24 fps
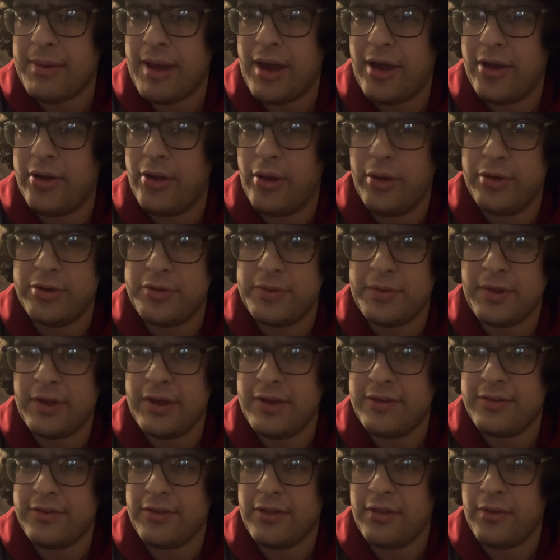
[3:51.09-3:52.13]
I don't know if it's
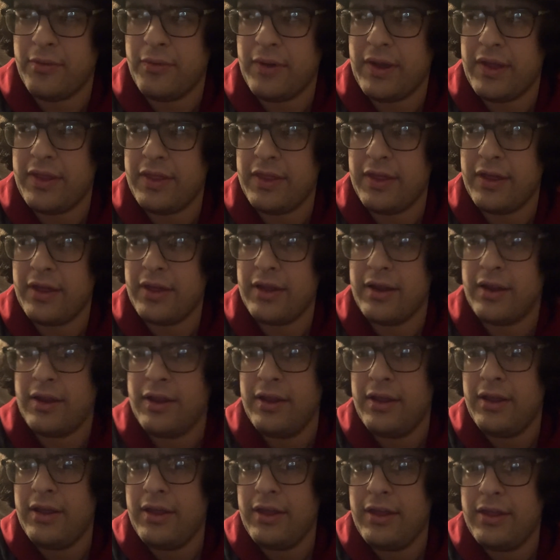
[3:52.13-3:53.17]
because of the way that
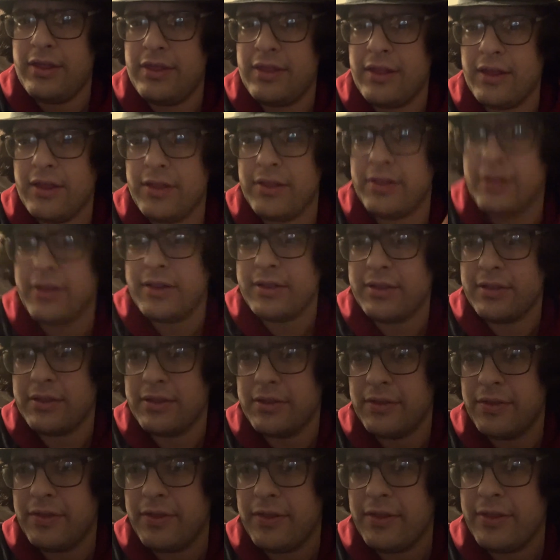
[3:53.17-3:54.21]
the
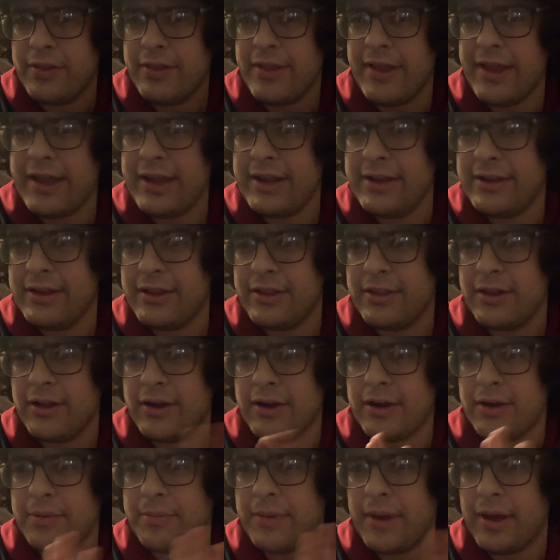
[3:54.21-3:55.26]
light and the
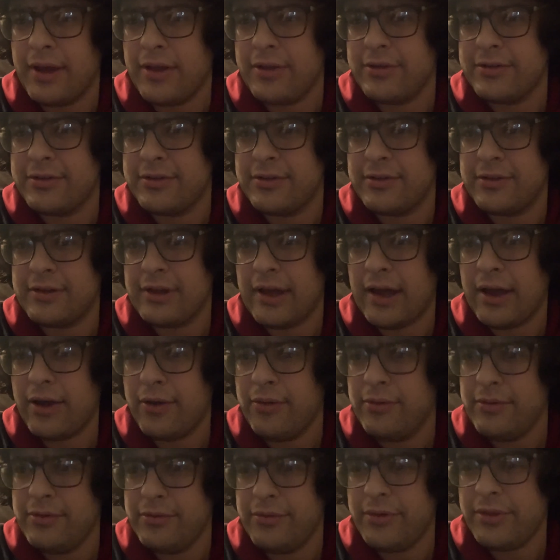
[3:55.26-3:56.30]
dark balance
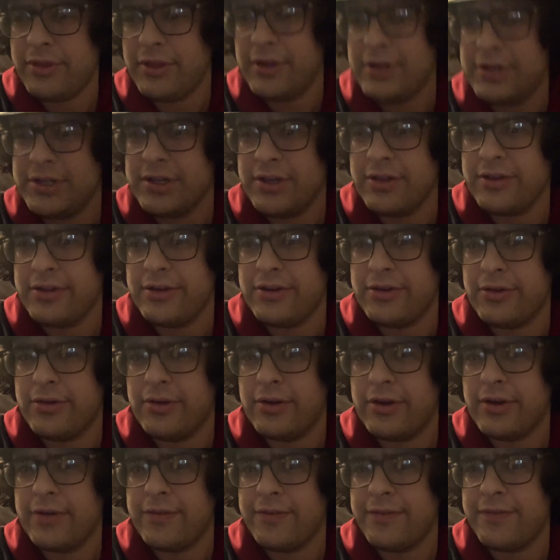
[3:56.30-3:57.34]
out and with each other,
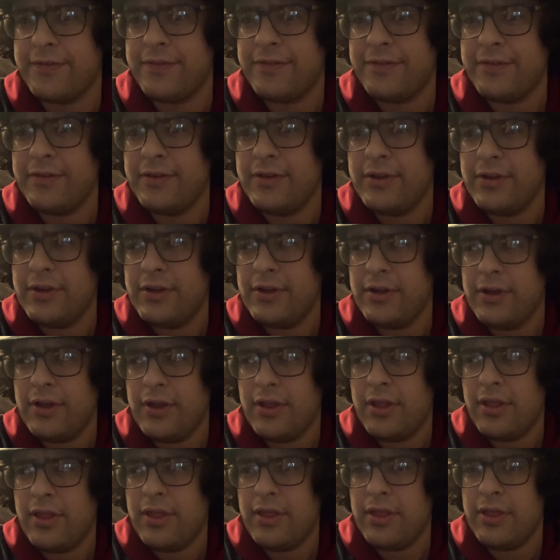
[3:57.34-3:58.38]
or if
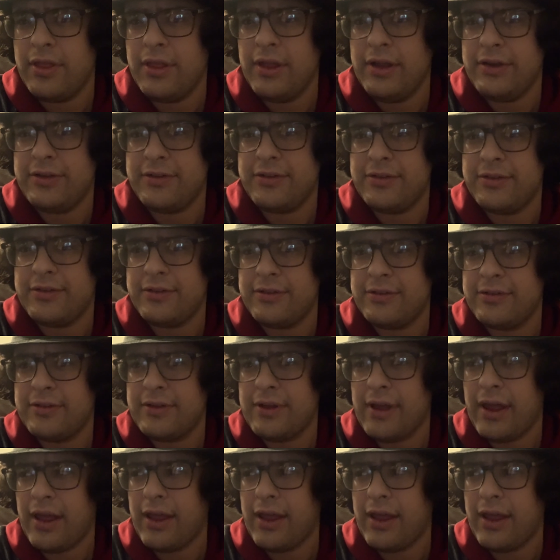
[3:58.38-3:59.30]
it's